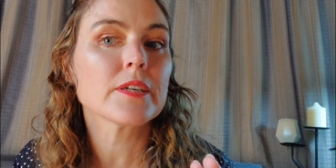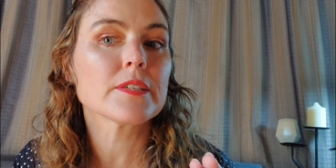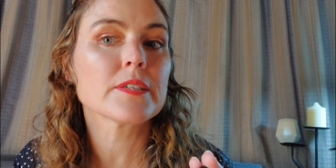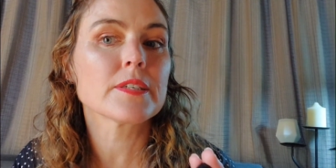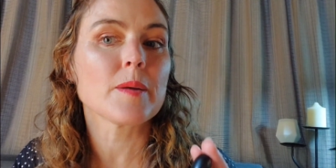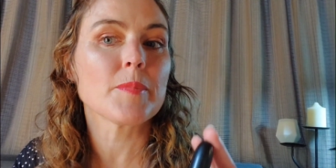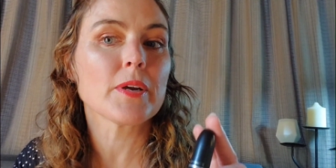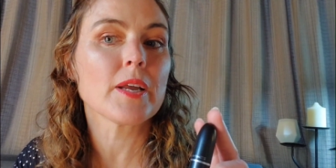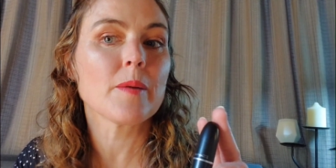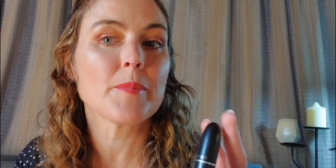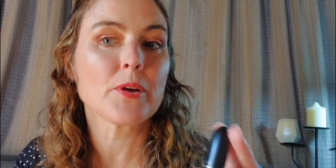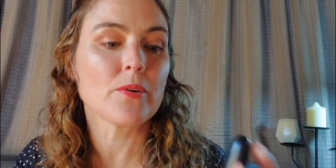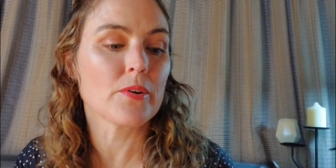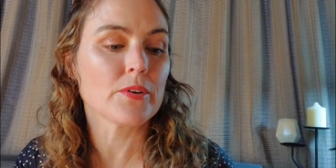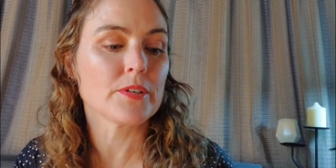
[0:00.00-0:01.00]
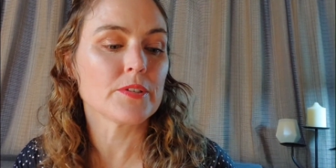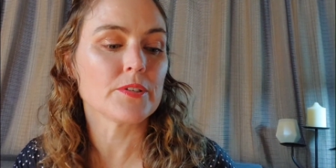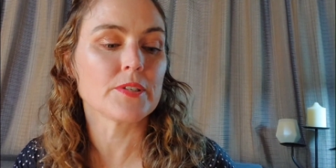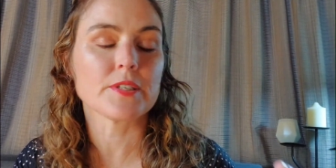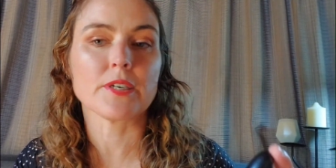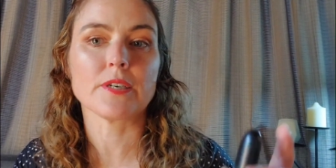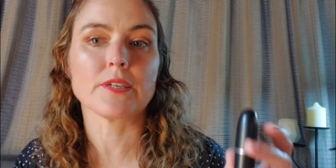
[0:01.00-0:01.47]
It's summer coming on in
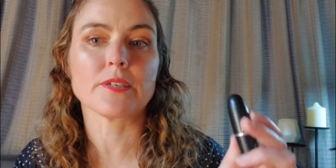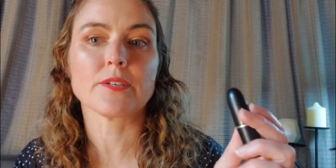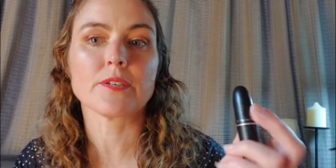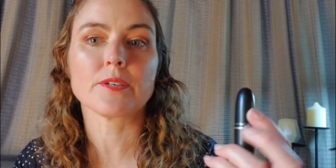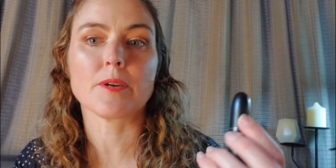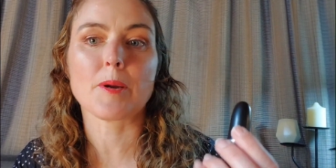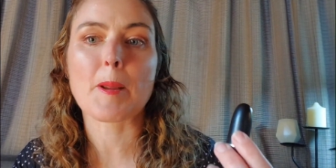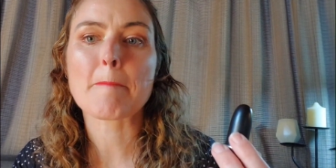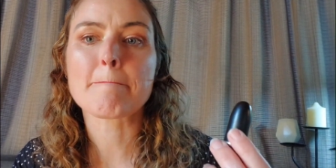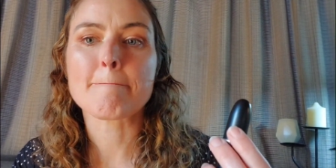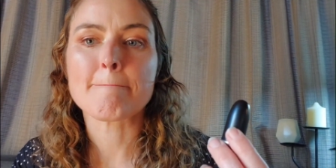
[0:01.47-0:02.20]
New Zealand, so